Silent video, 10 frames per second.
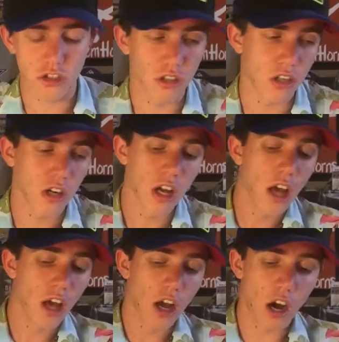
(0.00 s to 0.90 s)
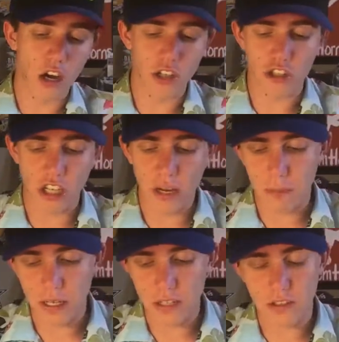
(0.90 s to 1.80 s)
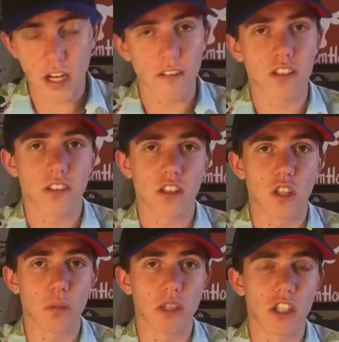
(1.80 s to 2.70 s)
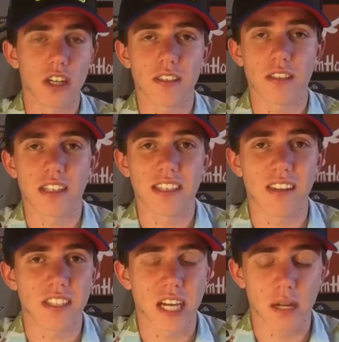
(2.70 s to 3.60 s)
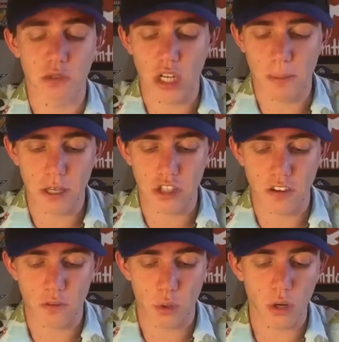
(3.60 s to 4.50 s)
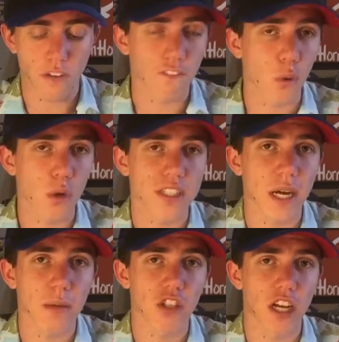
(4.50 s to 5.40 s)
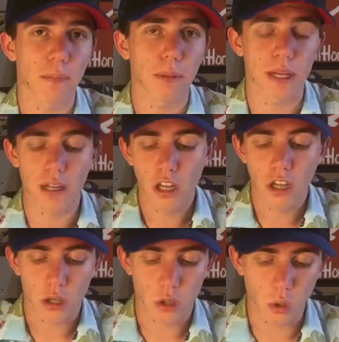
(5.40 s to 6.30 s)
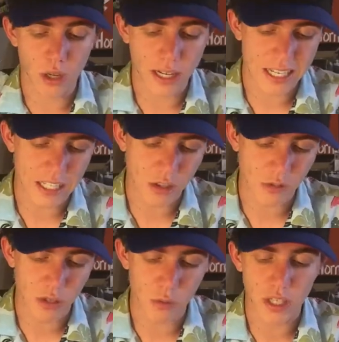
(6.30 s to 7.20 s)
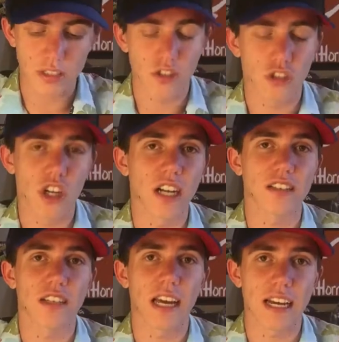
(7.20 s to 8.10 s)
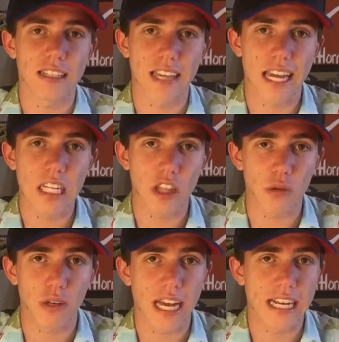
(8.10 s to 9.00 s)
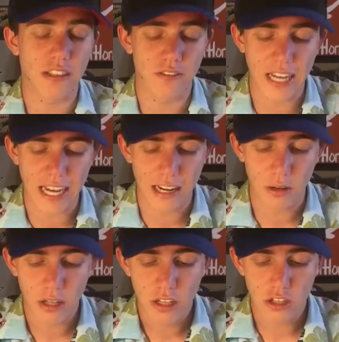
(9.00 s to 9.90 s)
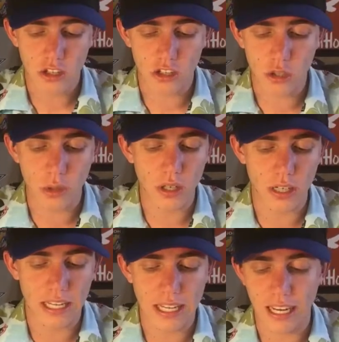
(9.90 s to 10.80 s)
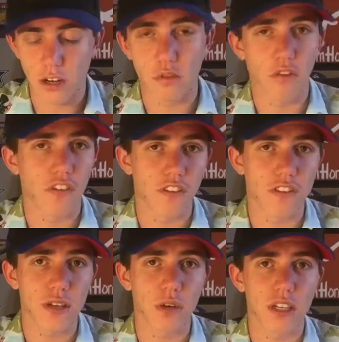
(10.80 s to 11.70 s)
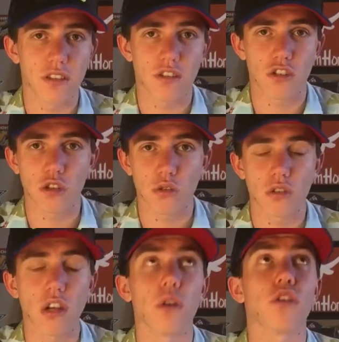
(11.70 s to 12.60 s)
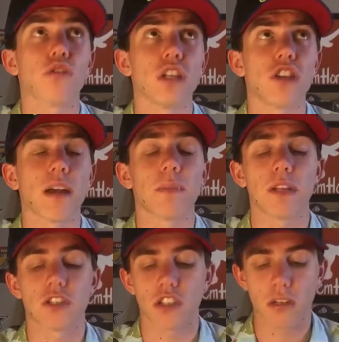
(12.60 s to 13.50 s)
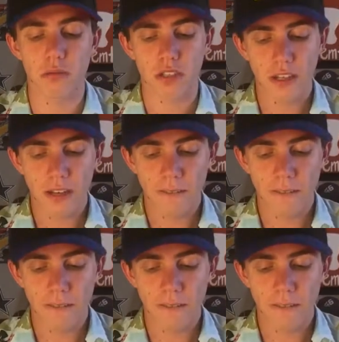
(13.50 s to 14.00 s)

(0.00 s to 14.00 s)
Jr., all champions. Obviously, Jimmy Johnson, a 7-time champion. Jeff Gordon, a 4-time champion. Gordon, 93 wins. Johnson has 83 as of now. Stewart, he had over 50 wins, three championships.